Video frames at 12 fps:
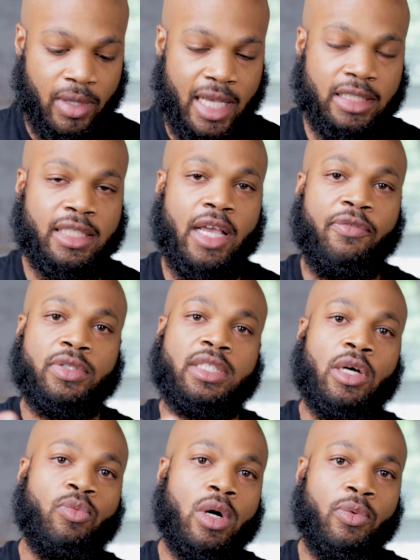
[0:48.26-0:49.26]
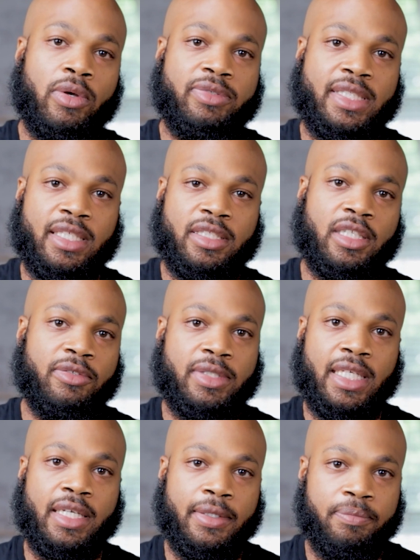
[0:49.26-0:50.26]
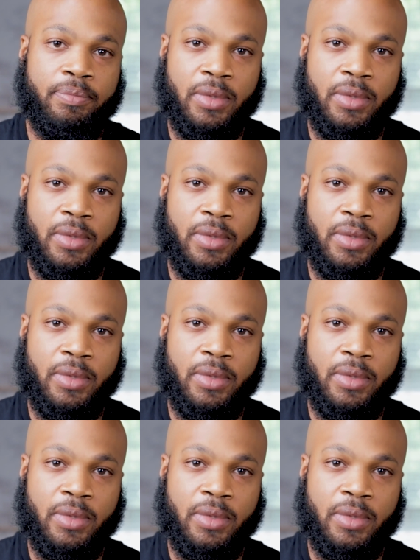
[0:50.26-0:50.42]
Like say for someone with sensitive skin,